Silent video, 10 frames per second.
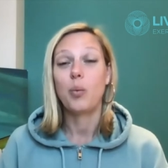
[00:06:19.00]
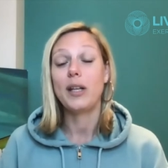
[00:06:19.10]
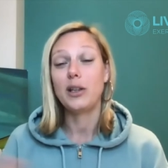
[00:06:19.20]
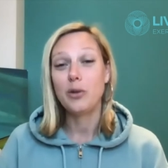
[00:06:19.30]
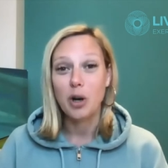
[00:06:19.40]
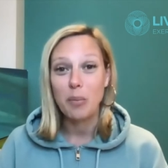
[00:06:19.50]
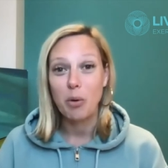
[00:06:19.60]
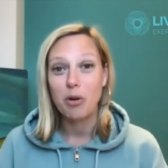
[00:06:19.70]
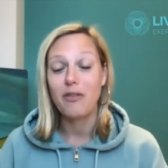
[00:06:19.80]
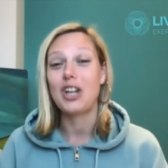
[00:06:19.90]
we lose our
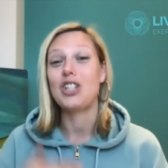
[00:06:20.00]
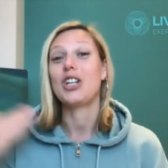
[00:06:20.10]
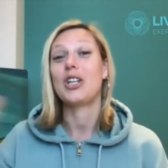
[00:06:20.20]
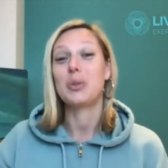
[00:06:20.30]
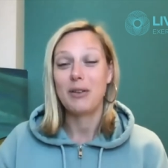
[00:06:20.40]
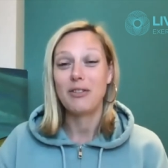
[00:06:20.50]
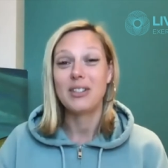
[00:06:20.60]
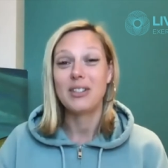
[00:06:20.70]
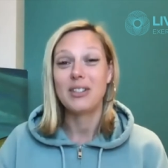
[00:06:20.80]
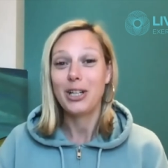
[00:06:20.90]
motivation because we've
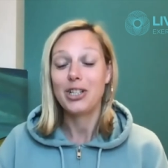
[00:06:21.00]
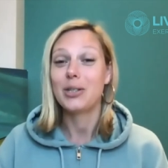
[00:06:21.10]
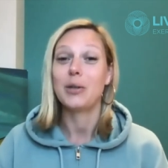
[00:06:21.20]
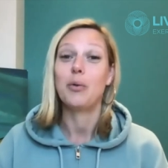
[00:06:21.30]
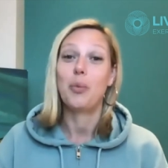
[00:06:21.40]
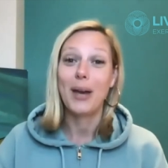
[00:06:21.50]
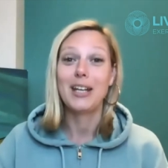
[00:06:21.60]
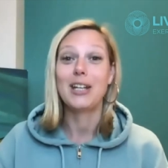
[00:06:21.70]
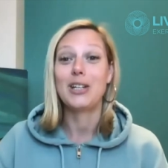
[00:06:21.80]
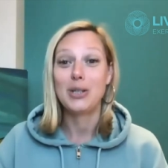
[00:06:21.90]
simply just
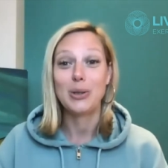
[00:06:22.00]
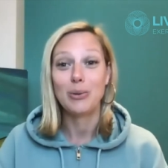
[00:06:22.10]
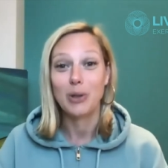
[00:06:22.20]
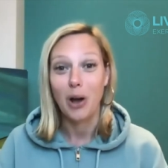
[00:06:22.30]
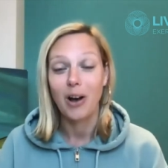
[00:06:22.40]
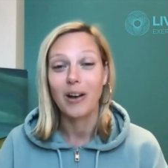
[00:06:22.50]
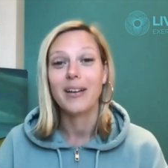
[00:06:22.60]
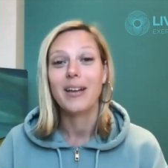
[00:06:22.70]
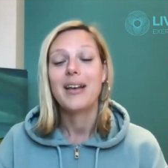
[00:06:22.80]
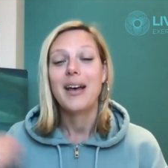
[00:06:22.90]
waited too
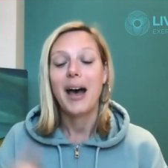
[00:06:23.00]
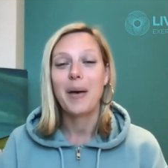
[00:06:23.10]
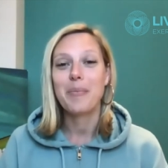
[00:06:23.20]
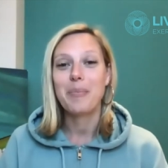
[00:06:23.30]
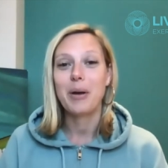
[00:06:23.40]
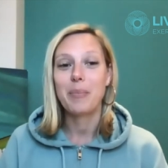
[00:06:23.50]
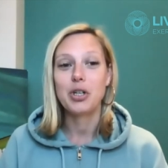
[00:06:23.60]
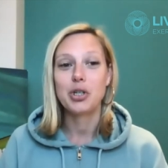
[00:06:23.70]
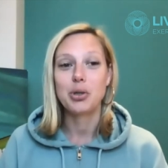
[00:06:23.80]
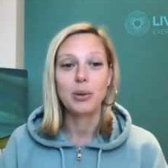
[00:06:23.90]
long.
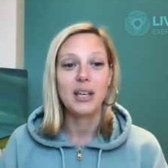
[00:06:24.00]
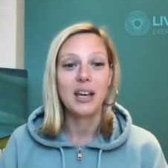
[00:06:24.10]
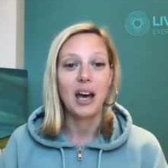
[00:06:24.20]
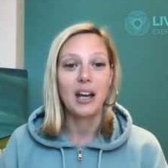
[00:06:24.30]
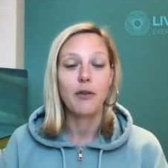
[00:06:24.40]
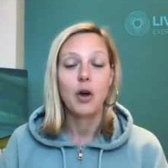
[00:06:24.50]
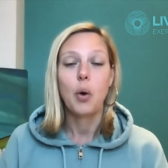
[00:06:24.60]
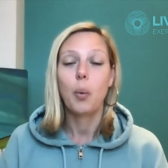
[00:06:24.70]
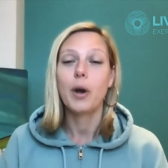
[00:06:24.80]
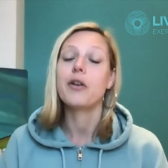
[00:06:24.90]
But truly kind of,
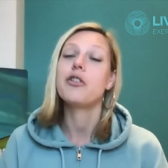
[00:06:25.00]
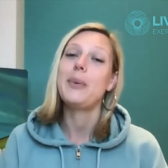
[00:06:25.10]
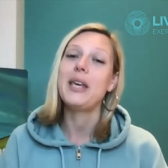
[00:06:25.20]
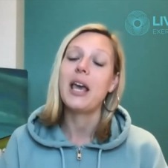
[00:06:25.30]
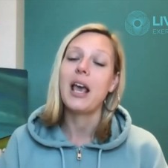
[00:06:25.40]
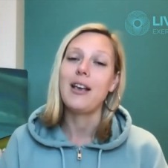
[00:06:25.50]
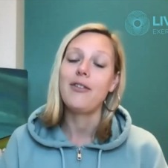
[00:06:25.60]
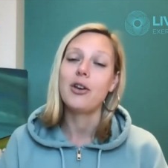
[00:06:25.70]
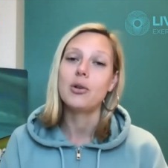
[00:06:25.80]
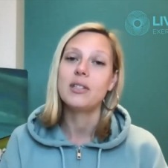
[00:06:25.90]
what are the
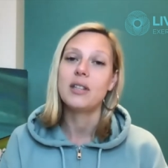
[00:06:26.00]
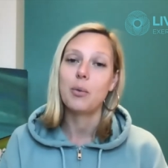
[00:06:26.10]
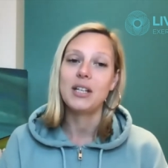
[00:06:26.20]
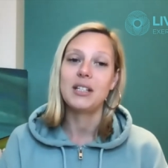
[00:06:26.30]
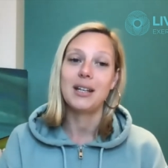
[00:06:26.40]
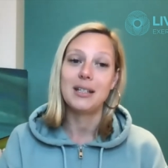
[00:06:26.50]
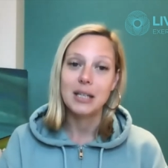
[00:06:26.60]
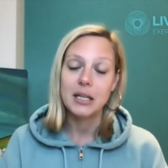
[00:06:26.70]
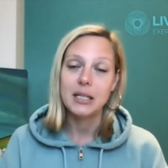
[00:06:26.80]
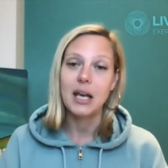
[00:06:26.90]
behaviors that we
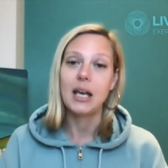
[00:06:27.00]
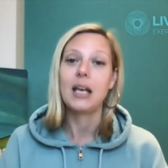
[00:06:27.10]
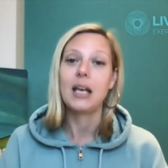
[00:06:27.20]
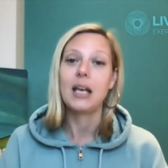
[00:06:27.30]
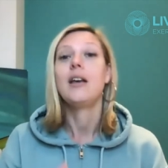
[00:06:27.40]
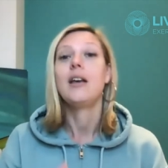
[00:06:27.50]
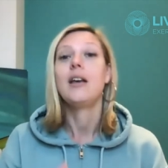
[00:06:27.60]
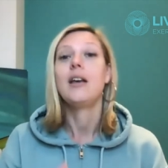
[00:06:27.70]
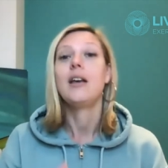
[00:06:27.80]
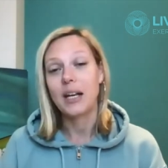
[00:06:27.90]
did today
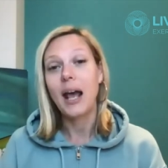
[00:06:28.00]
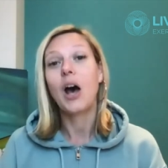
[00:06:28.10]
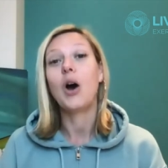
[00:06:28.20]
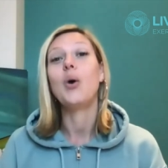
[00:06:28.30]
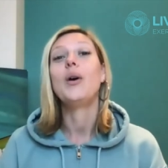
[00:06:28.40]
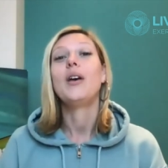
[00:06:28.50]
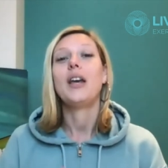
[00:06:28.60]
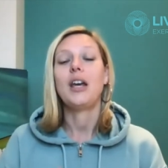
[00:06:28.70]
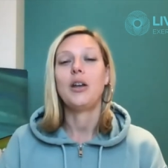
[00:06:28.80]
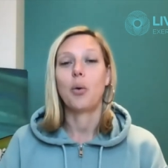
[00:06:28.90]
and right now
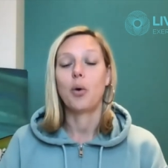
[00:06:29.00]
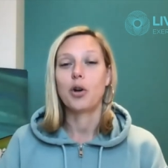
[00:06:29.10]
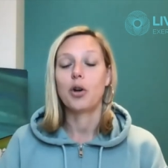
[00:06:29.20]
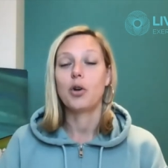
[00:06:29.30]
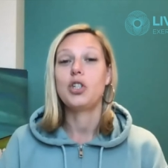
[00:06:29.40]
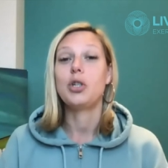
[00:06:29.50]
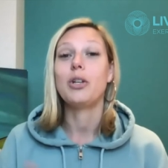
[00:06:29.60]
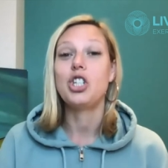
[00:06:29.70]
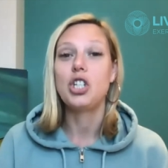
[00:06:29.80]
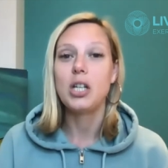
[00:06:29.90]
in order
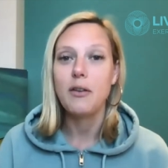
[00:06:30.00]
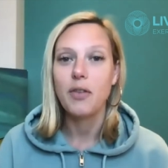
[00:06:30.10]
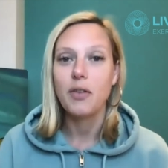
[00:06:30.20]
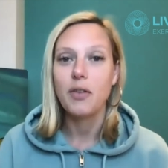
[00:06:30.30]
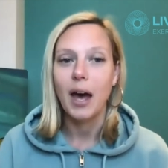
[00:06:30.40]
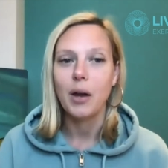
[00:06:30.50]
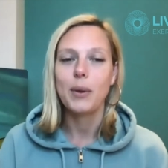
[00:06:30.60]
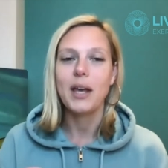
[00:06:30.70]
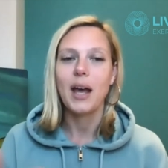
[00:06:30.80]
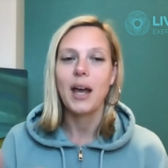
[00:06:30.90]
to achieve that?
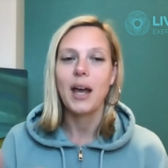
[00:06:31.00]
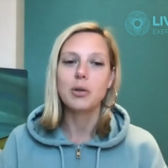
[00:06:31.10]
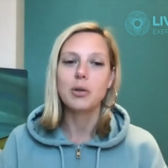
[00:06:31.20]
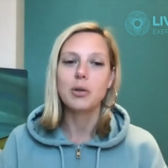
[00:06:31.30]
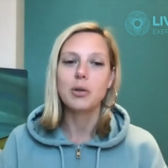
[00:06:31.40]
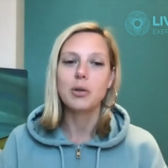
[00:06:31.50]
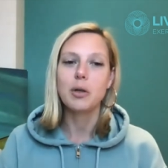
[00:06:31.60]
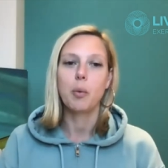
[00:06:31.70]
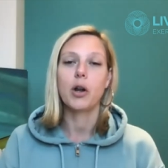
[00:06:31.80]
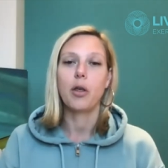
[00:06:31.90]
When we actually
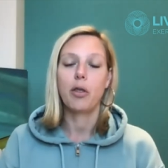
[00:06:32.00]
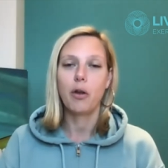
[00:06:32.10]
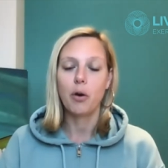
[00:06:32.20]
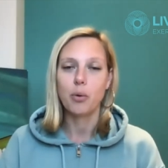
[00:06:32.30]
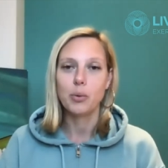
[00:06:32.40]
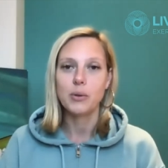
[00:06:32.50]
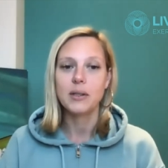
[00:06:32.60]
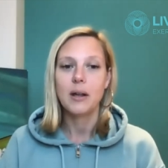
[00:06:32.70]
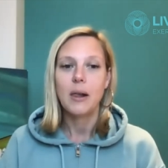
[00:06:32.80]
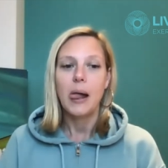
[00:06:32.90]
reward
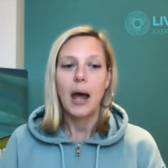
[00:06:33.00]
those,